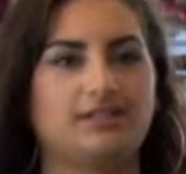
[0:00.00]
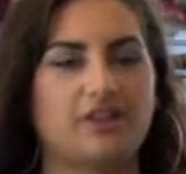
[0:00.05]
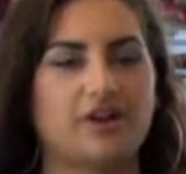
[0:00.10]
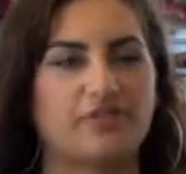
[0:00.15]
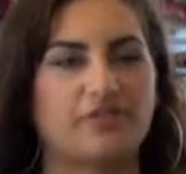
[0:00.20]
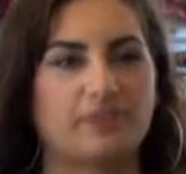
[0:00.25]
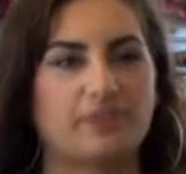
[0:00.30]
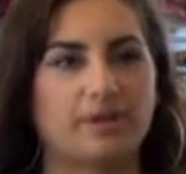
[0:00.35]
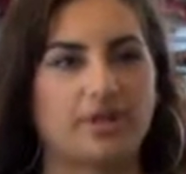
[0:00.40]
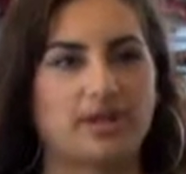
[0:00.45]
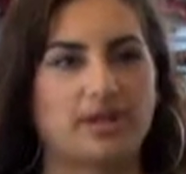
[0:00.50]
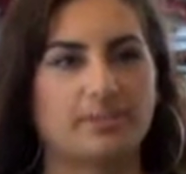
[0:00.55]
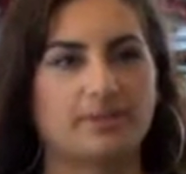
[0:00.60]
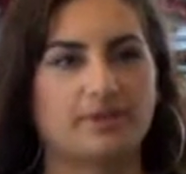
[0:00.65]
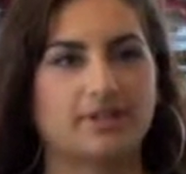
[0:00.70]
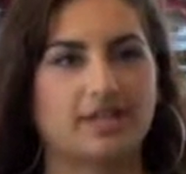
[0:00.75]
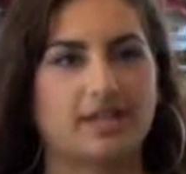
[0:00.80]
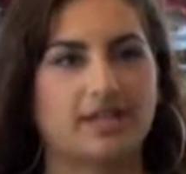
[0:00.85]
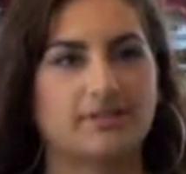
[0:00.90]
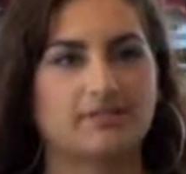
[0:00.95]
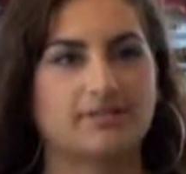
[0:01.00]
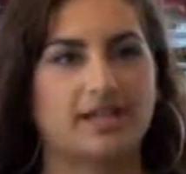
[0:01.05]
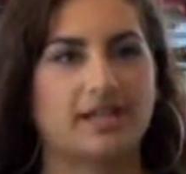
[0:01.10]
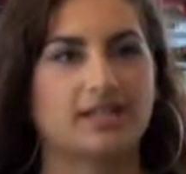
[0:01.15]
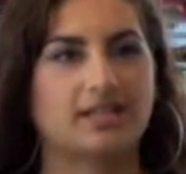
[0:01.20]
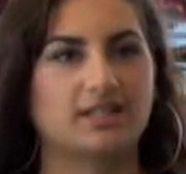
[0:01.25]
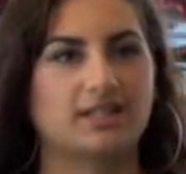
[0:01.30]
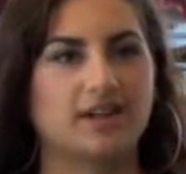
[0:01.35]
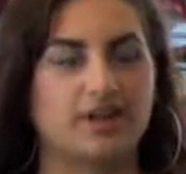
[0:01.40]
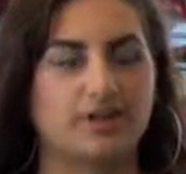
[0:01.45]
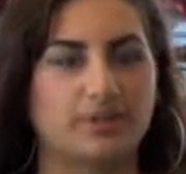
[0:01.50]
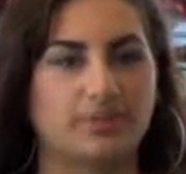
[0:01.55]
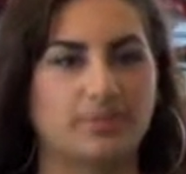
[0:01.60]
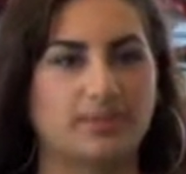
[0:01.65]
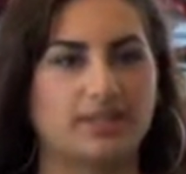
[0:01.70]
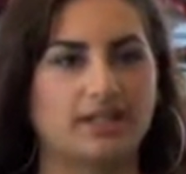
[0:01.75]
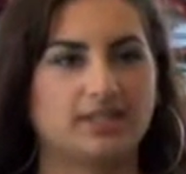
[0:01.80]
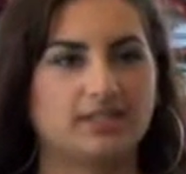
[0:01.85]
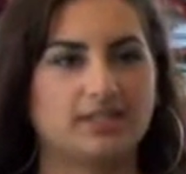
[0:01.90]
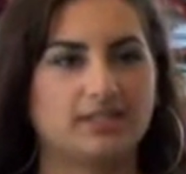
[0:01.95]
sophomore at Cape Tech and Auto
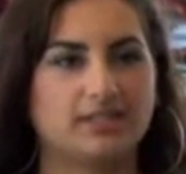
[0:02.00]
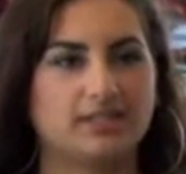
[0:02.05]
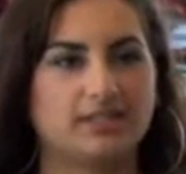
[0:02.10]
Body.